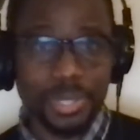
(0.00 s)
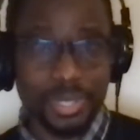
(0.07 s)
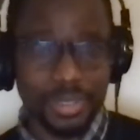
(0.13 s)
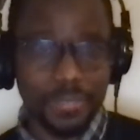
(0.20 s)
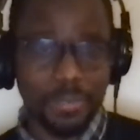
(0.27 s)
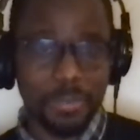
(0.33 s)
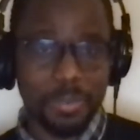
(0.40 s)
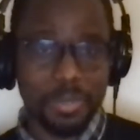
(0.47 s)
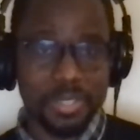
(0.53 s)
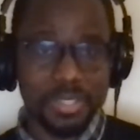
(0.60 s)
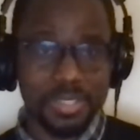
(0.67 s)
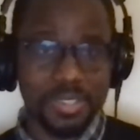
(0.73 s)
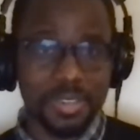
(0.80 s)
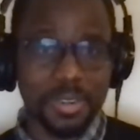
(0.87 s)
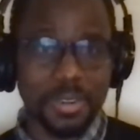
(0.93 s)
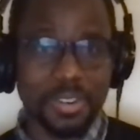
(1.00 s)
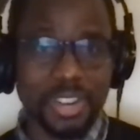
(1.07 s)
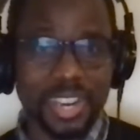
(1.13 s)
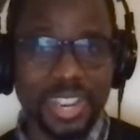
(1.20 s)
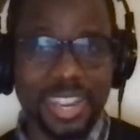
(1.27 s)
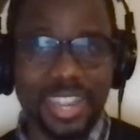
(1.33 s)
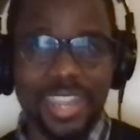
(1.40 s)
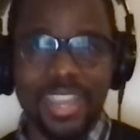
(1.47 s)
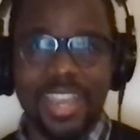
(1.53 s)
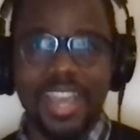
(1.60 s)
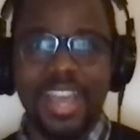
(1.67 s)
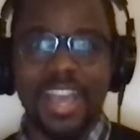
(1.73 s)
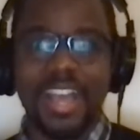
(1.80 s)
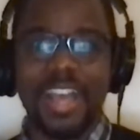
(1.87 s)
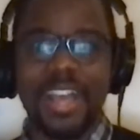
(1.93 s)
I studied for a business degree.
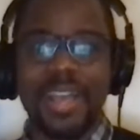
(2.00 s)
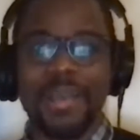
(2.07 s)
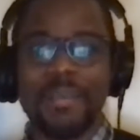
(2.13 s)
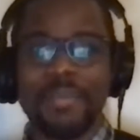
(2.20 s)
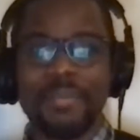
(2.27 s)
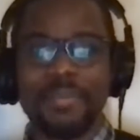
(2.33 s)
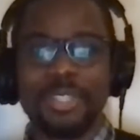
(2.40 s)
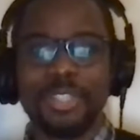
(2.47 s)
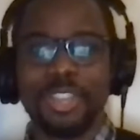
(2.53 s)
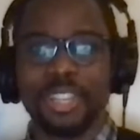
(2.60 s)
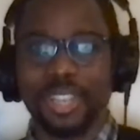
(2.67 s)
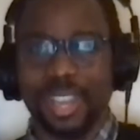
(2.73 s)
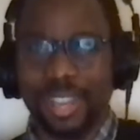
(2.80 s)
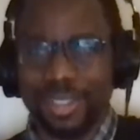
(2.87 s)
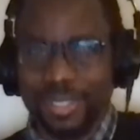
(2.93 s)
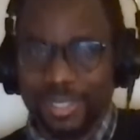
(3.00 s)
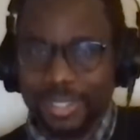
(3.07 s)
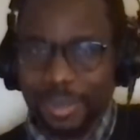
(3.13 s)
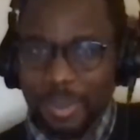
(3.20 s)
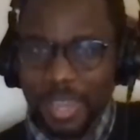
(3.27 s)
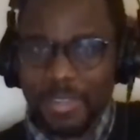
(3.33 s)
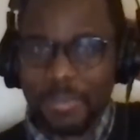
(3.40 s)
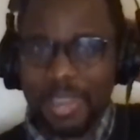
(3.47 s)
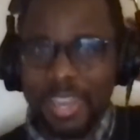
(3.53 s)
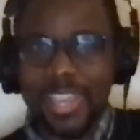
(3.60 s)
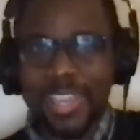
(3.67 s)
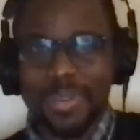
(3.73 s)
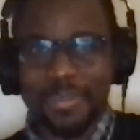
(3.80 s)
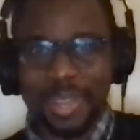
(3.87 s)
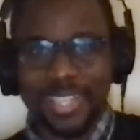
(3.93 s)
Um, shotgun to the back of my
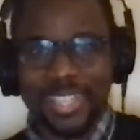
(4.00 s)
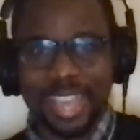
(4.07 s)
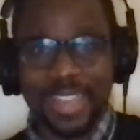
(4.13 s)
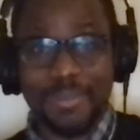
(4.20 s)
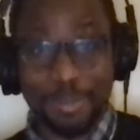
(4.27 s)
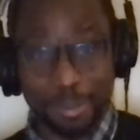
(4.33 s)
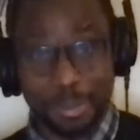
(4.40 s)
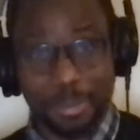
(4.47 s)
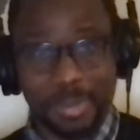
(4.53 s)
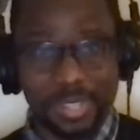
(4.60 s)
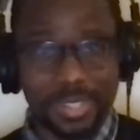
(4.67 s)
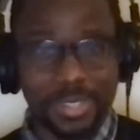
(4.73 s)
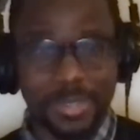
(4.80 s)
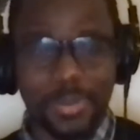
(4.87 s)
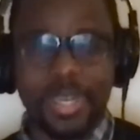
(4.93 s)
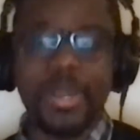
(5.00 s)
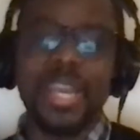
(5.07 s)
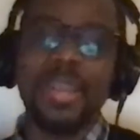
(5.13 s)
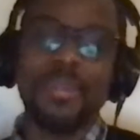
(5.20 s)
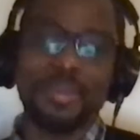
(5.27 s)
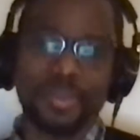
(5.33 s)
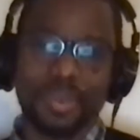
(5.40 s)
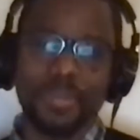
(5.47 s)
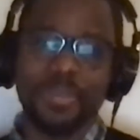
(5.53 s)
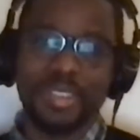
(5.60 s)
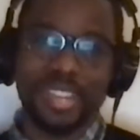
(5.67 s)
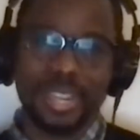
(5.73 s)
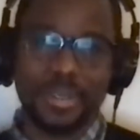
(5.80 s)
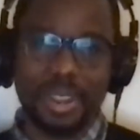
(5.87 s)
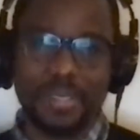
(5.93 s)
head. My dad forced me to do it, and I'm I'm
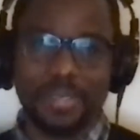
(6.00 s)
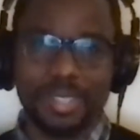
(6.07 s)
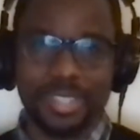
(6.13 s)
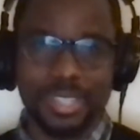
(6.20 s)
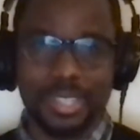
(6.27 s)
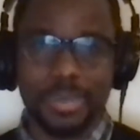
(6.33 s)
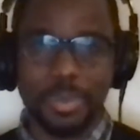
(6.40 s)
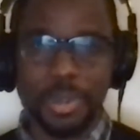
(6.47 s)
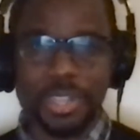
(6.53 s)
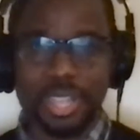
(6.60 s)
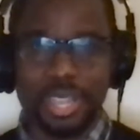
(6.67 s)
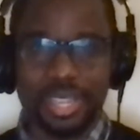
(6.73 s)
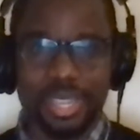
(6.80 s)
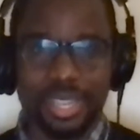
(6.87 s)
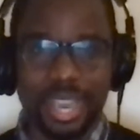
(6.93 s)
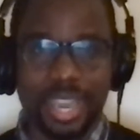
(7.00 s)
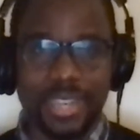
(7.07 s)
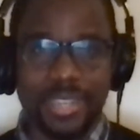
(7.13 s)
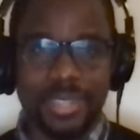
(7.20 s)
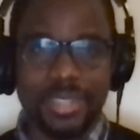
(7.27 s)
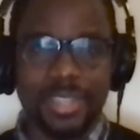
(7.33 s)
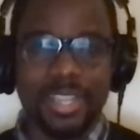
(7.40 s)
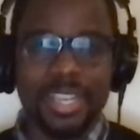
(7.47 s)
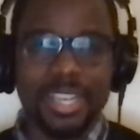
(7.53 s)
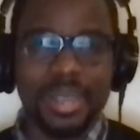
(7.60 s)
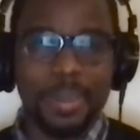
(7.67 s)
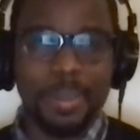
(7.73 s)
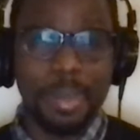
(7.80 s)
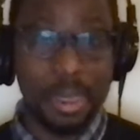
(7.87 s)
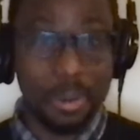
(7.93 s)
really grateful at this point that he kind of
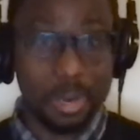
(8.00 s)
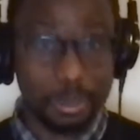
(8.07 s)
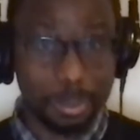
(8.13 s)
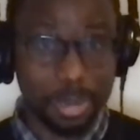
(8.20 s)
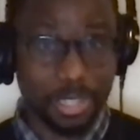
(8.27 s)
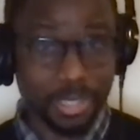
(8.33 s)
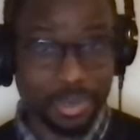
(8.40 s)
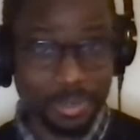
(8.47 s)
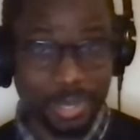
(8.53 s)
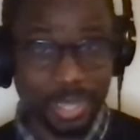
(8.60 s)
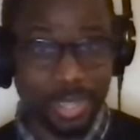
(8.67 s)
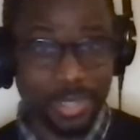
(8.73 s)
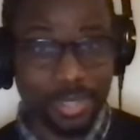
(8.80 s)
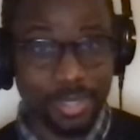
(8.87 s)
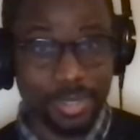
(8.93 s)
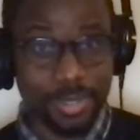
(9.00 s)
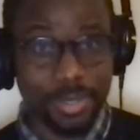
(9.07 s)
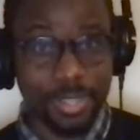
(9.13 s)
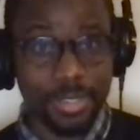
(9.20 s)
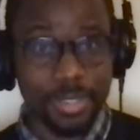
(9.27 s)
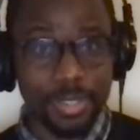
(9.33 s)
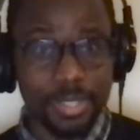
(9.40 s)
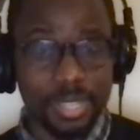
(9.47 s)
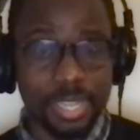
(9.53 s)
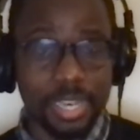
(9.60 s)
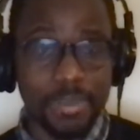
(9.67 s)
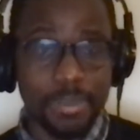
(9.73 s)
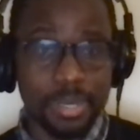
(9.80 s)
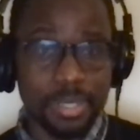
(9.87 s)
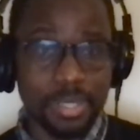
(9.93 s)
parent pressured me into into
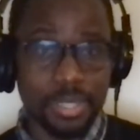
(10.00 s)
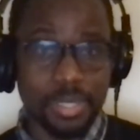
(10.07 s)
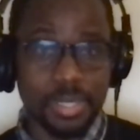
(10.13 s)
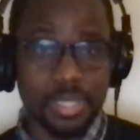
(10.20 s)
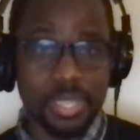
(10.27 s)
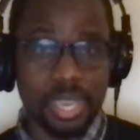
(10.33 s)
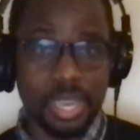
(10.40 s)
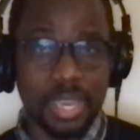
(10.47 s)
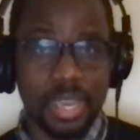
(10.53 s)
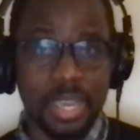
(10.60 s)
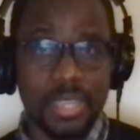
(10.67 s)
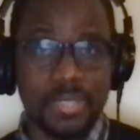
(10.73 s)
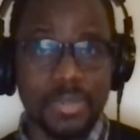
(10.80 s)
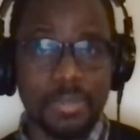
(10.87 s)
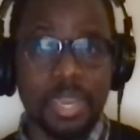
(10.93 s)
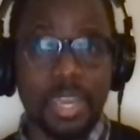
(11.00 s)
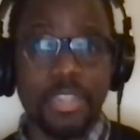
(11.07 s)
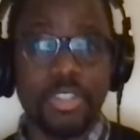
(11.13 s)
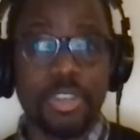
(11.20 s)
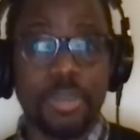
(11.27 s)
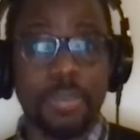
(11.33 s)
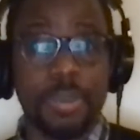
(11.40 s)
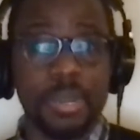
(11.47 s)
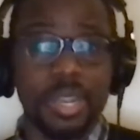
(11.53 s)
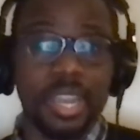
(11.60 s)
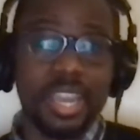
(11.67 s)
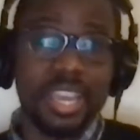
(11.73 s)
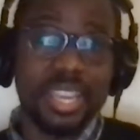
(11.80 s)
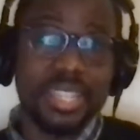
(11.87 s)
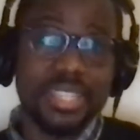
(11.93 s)
studying business uh, as a major. But
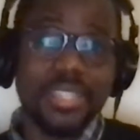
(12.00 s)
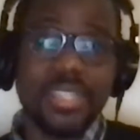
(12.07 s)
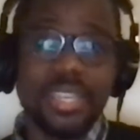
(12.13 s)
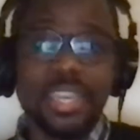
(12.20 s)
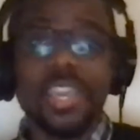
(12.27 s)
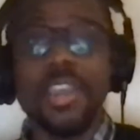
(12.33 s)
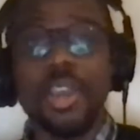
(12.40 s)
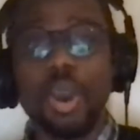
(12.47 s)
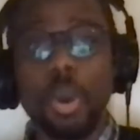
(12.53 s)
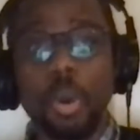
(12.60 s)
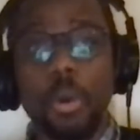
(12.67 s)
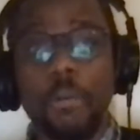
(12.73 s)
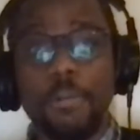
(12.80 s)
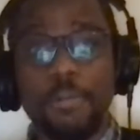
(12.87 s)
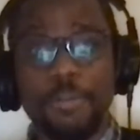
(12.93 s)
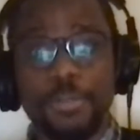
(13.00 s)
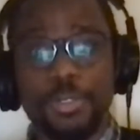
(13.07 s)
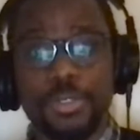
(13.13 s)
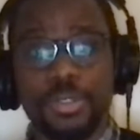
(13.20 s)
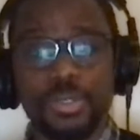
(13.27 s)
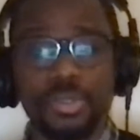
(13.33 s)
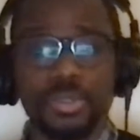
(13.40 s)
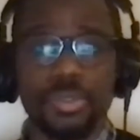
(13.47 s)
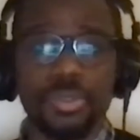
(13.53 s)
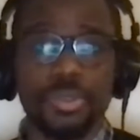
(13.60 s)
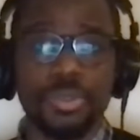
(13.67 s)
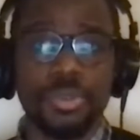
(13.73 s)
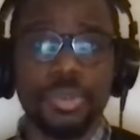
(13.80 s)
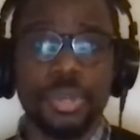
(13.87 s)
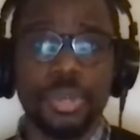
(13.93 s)
sneaking off
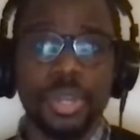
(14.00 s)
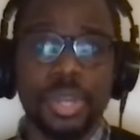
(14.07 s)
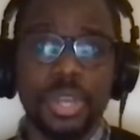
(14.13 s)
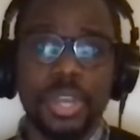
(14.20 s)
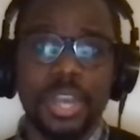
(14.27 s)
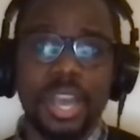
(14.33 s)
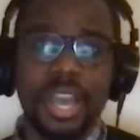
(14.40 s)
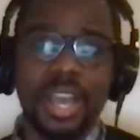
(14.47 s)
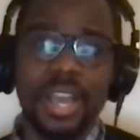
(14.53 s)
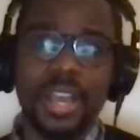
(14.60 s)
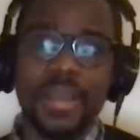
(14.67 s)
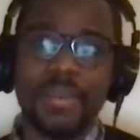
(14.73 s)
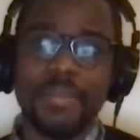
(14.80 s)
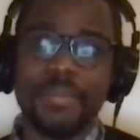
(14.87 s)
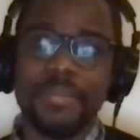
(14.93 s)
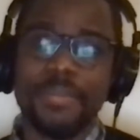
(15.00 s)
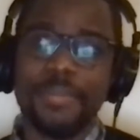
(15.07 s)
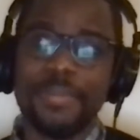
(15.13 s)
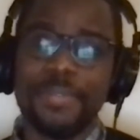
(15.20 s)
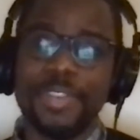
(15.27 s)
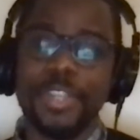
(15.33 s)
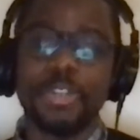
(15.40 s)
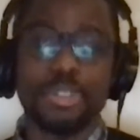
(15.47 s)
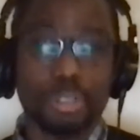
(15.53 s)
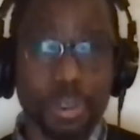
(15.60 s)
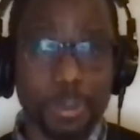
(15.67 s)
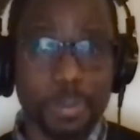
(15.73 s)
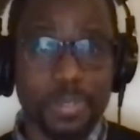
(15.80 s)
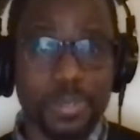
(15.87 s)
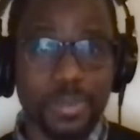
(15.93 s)
to um, field
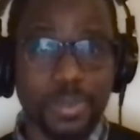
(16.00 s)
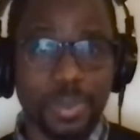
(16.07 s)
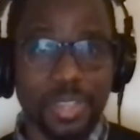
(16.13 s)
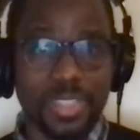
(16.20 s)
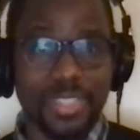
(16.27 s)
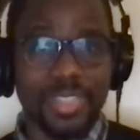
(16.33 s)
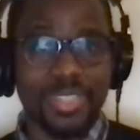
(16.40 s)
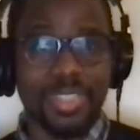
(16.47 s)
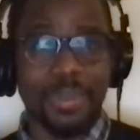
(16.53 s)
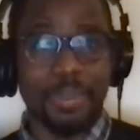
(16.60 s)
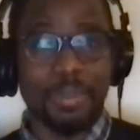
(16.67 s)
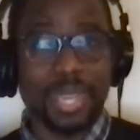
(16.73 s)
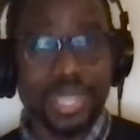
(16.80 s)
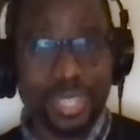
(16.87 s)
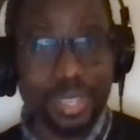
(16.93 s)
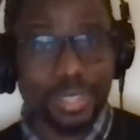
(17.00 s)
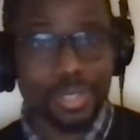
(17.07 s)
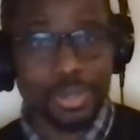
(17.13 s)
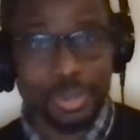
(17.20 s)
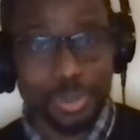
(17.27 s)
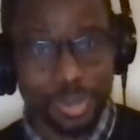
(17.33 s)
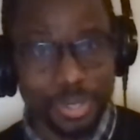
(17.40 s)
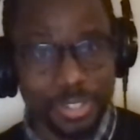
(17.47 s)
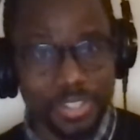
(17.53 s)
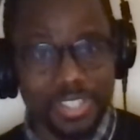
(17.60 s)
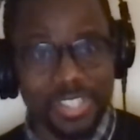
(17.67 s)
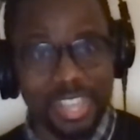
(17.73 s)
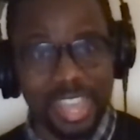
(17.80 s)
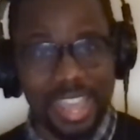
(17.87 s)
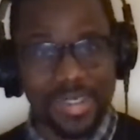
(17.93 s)
trips with the media
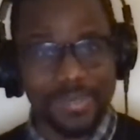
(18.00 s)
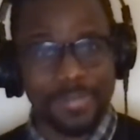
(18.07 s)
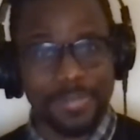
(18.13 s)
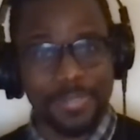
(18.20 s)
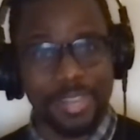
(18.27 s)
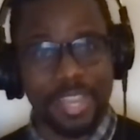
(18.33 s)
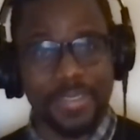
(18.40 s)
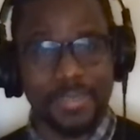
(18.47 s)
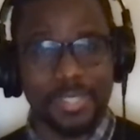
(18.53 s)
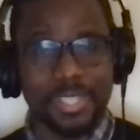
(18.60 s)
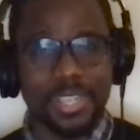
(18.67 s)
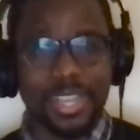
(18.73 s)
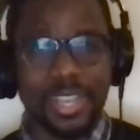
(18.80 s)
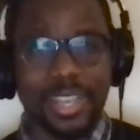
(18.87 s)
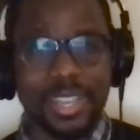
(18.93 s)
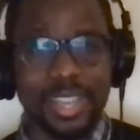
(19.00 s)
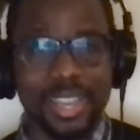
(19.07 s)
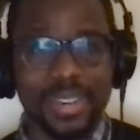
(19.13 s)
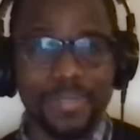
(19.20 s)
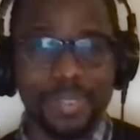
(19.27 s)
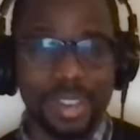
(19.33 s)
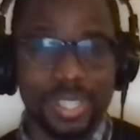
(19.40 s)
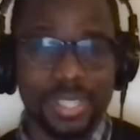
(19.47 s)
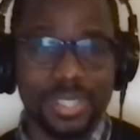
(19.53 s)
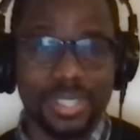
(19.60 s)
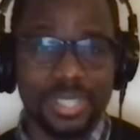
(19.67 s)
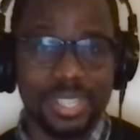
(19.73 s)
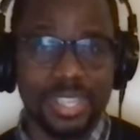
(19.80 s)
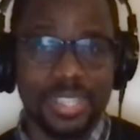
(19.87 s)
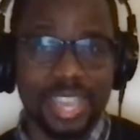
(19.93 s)
students at at uh, at
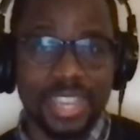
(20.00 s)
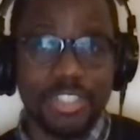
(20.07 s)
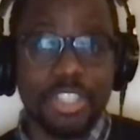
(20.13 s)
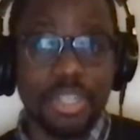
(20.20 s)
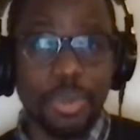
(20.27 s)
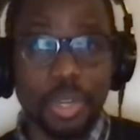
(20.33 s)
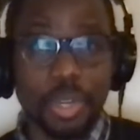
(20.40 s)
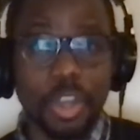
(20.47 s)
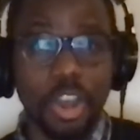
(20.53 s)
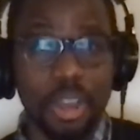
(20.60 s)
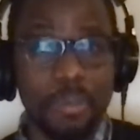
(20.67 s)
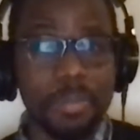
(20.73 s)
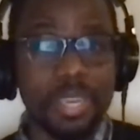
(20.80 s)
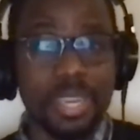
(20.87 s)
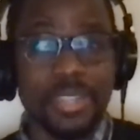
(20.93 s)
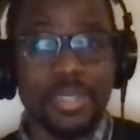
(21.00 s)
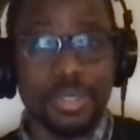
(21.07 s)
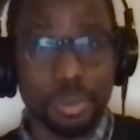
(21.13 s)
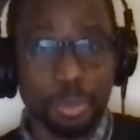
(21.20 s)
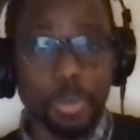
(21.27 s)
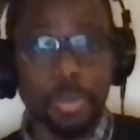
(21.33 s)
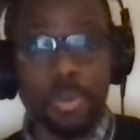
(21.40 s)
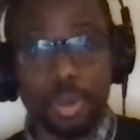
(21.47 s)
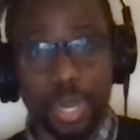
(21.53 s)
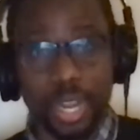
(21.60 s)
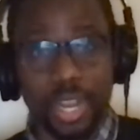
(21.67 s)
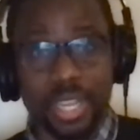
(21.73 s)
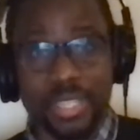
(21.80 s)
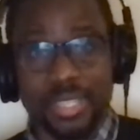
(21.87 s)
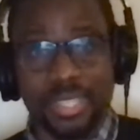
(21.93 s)
varsity is actually nice. what got me into
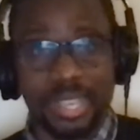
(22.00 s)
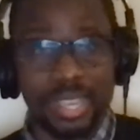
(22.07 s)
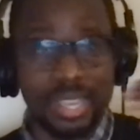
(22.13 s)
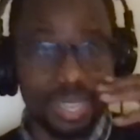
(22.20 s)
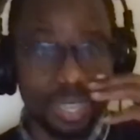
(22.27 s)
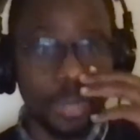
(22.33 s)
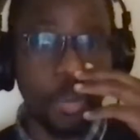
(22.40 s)
broadcasting.